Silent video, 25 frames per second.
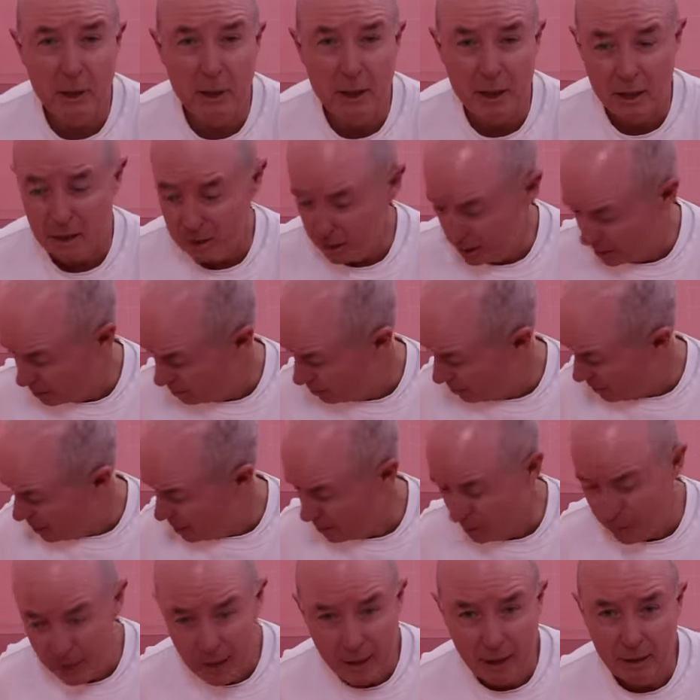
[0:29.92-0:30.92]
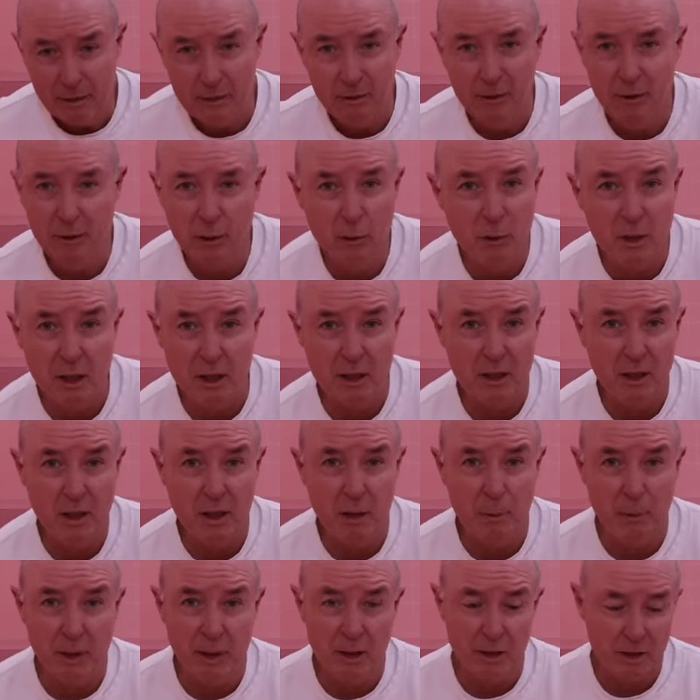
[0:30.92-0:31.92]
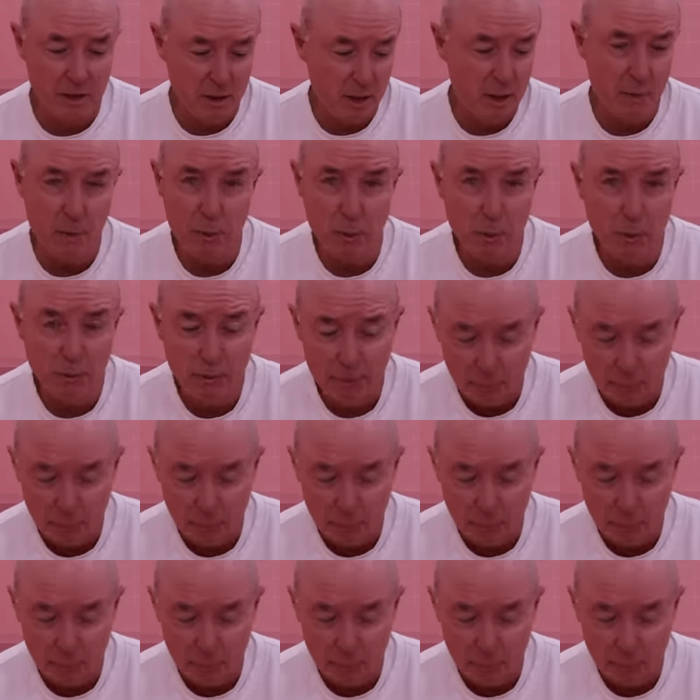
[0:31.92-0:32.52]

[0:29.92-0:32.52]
beads. It's to be about 30 centimetres deep or a